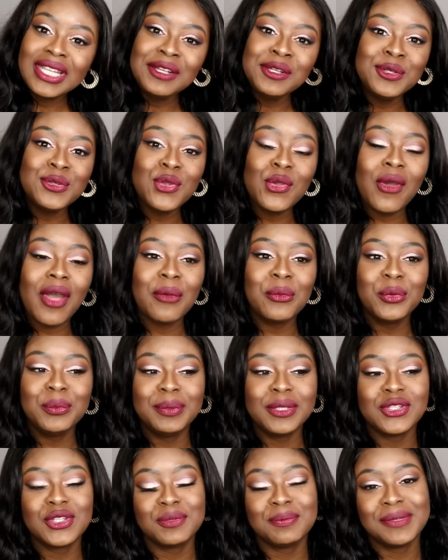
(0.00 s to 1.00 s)
So I will
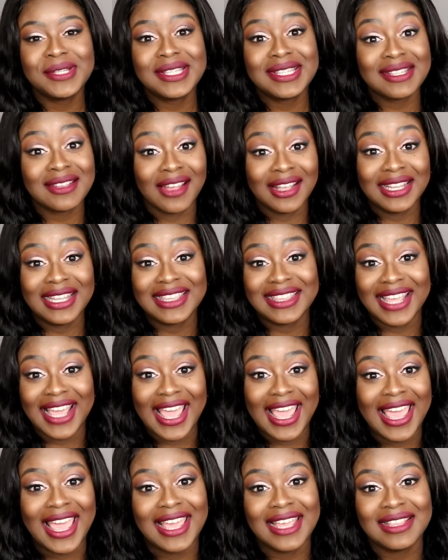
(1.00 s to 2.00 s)
be just be styling the
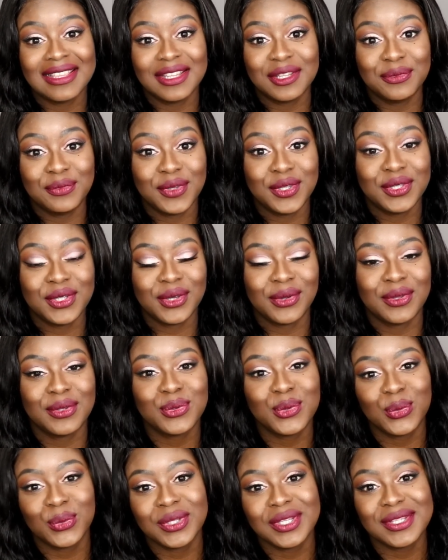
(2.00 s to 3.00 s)
hair in this video and
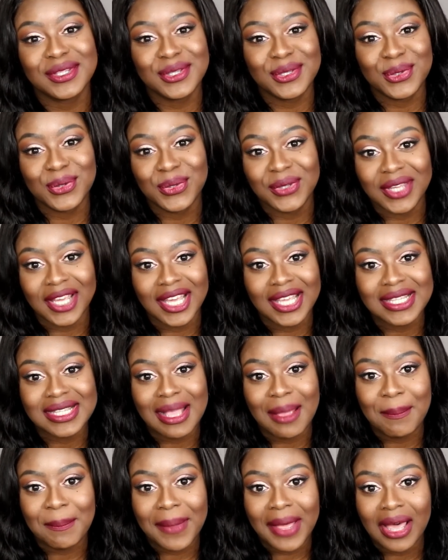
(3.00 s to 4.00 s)
talking to you guys
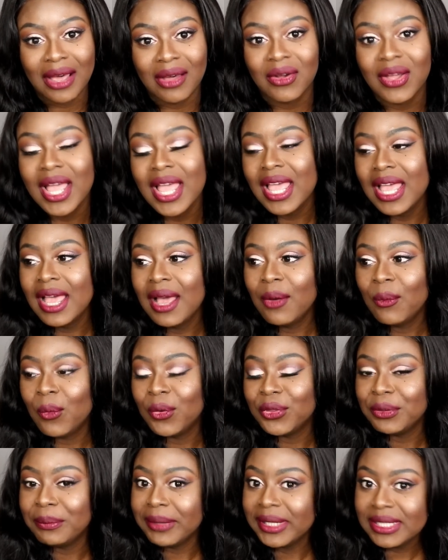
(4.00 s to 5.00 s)
about
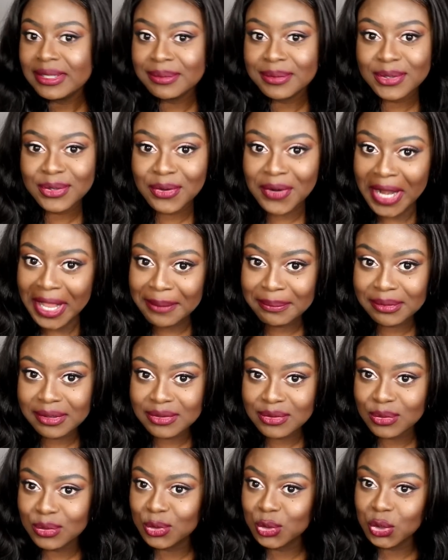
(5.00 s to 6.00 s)
one of my subscribers
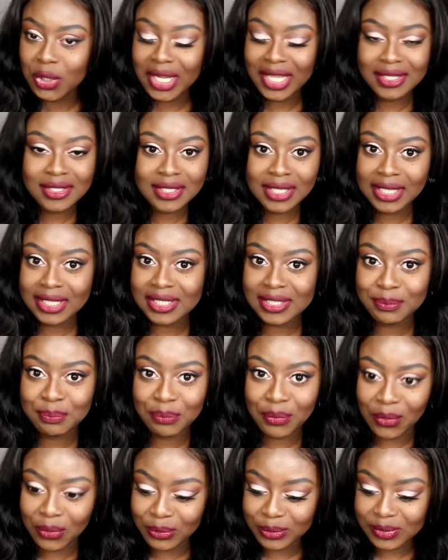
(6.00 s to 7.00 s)
who tried to
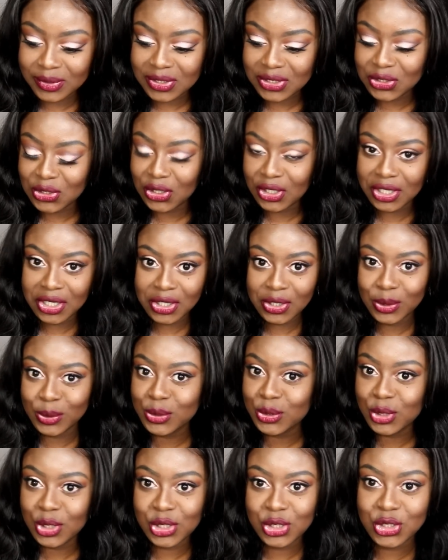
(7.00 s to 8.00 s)
expose your
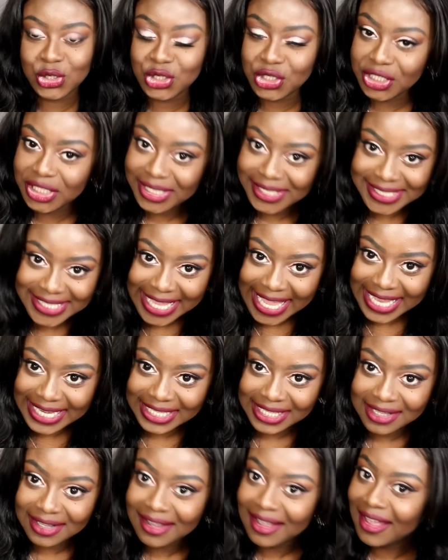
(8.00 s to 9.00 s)
girl's sugar
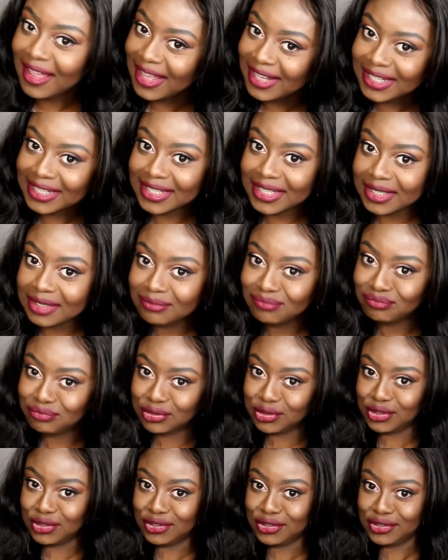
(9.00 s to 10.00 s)
daddy. Honey,
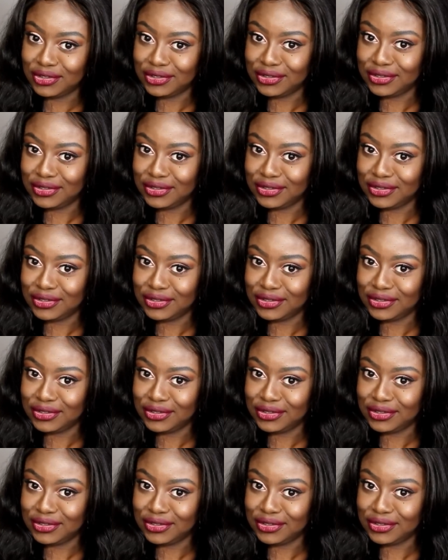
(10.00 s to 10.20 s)
psh.